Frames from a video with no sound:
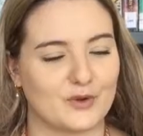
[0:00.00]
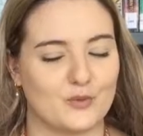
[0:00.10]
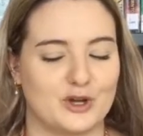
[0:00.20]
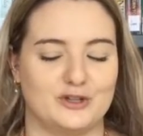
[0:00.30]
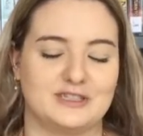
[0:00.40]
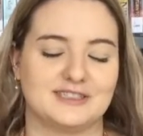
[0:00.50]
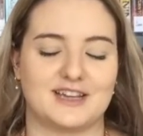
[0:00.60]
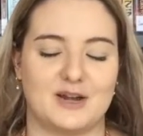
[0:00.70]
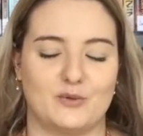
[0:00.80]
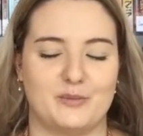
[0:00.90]
what your
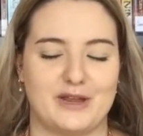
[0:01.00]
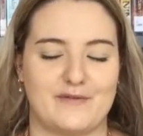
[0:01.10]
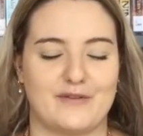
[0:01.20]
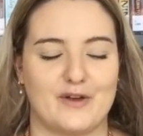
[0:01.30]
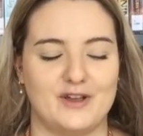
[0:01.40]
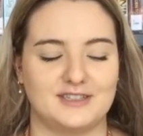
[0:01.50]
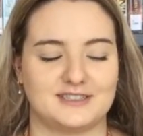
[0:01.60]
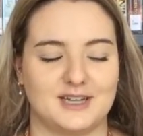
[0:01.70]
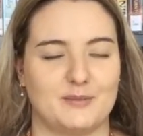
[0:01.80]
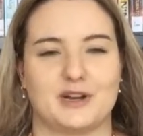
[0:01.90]
design will be
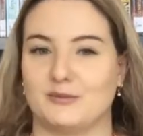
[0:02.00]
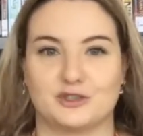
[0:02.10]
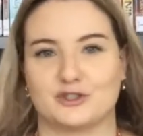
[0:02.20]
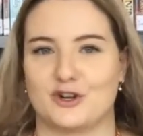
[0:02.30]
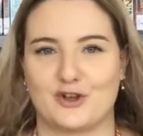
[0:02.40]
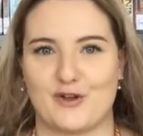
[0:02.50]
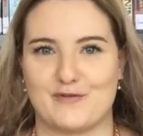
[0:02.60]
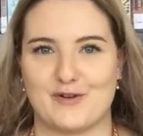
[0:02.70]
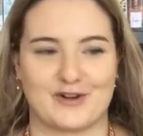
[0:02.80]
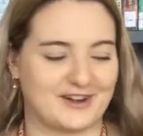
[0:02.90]
first, but I'm just going to go
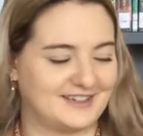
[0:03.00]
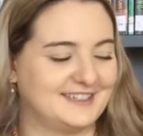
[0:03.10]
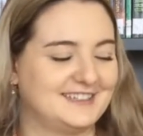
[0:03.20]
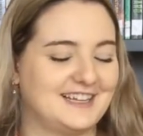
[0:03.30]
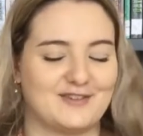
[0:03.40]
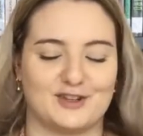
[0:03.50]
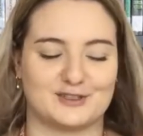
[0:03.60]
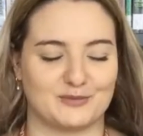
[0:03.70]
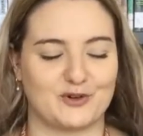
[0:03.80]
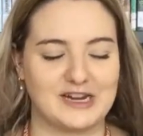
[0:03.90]
for it. I've got
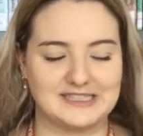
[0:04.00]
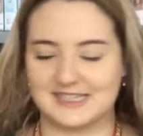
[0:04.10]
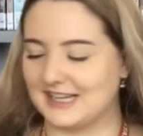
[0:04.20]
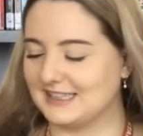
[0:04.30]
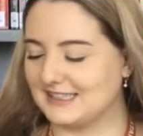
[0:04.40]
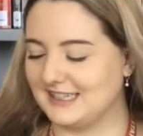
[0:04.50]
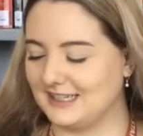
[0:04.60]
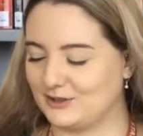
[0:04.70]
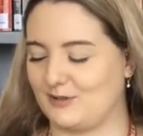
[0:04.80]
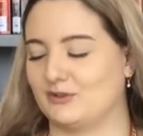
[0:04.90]
some crazy colors
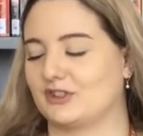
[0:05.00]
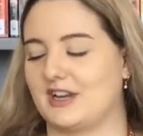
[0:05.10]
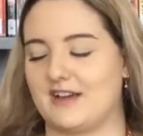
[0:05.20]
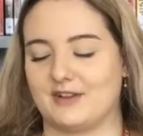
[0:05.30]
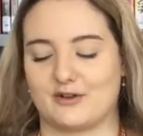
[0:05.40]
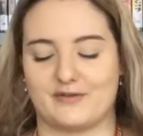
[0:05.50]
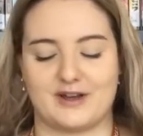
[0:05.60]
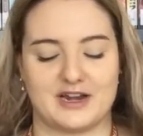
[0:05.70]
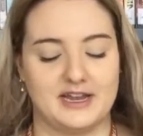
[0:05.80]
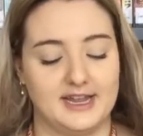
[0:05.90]
here, so I'm just going to have a lot of
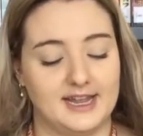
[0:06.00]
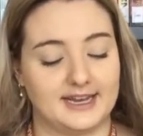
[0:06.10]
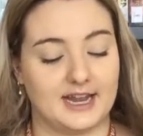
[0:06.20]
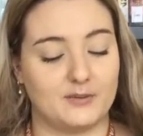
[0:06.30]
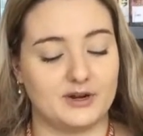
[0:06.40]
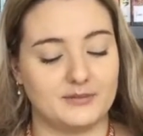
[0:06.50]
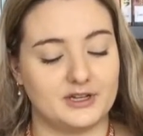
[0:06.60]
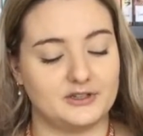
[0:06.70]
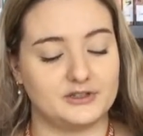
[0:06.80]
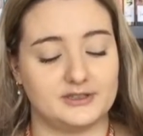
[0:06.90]
fun. Now what I'm
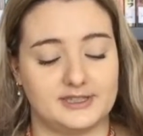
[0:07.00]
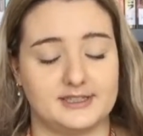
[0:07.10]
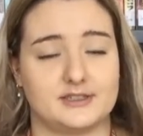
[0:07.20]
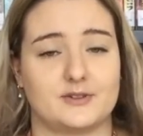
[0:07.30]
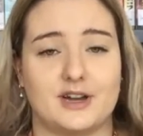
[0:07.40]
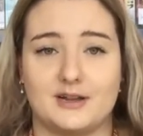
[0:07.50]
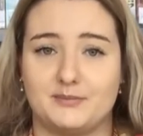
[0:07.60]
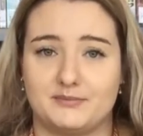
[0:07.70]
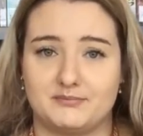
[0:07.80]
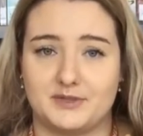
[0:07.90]
going to do is
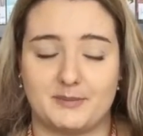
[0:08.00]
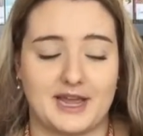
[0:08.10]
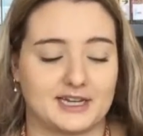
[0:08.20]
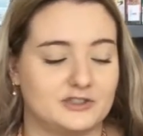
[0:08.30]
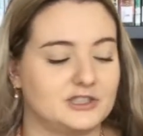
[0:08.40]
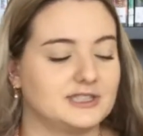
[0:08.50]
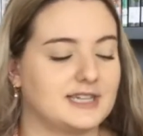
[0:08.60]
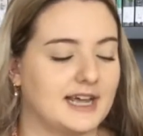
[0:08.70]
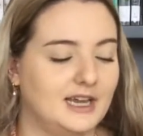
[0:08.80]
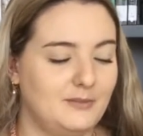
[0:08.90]
grab the packaging
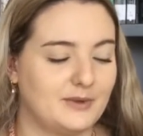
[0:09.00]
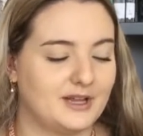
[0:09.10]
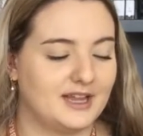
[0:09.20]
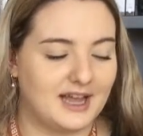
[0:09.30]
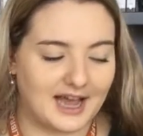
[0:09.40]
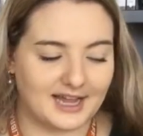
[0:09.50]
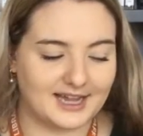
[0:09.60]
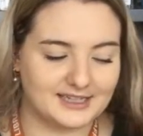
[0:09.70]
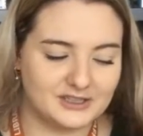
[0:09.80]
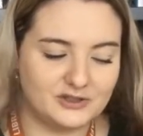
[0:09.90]
tape. I
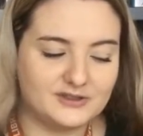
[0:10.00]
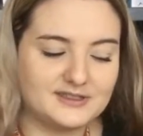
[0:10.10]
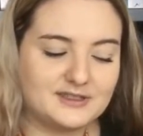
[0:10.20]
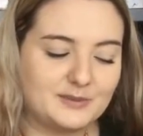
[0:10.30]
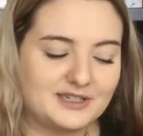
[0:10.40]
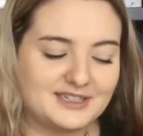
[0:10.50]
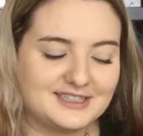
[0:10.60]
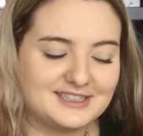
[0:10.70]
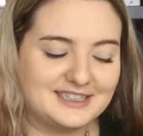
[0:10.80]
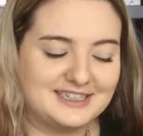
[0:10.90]
like to use this
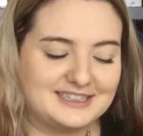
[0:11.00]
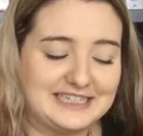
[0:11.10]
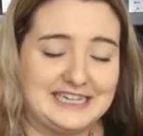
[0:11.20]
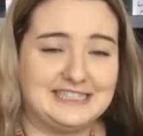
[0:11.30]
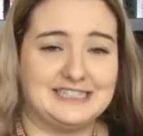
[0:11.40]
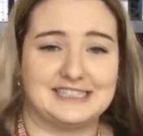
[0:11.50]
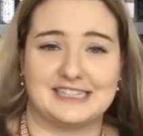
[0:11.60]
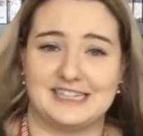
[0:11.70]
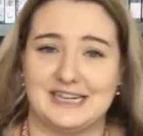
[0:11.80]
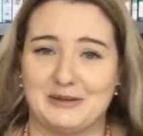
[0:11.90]
because it's easy to
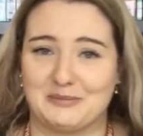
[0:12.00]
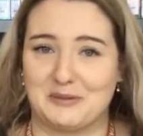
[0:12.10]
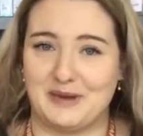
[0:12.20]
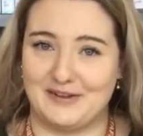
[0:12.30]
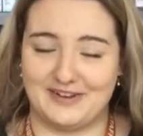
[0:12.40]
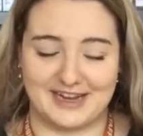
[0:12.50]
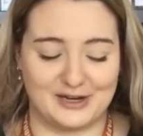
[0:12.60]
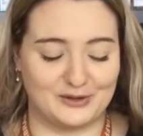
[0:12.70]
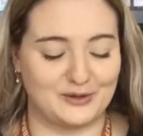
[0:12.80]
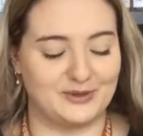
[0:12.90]
clean up the PVA
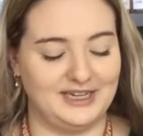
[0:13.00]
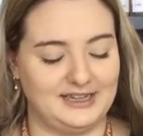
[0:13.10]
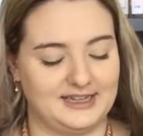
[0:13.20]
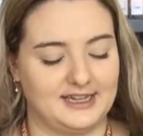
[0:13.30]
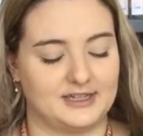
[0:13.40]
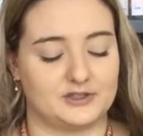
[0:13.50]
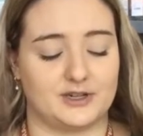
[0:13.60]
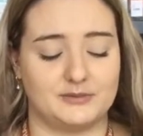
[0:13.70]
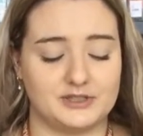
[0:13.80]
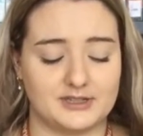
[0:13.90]
glue with. So
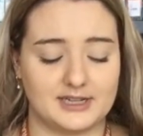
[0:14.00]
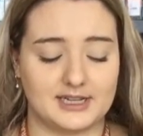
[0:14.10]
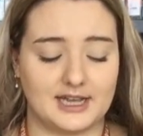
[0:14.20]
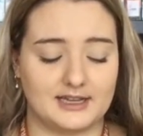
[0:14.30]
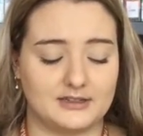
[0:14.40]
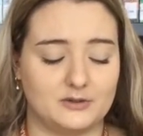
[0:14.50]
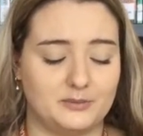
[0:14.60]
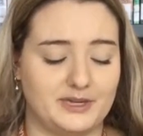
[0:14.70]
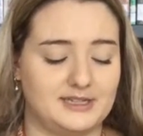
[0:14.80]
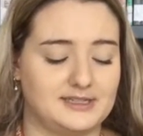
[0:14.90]
I'm just going to cut a little
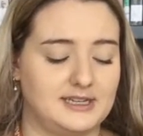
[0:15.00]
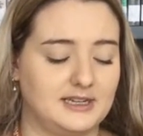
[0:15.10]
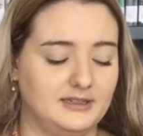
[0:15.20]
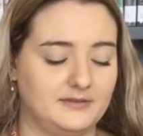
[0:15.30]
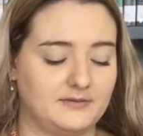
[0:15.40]
piece here.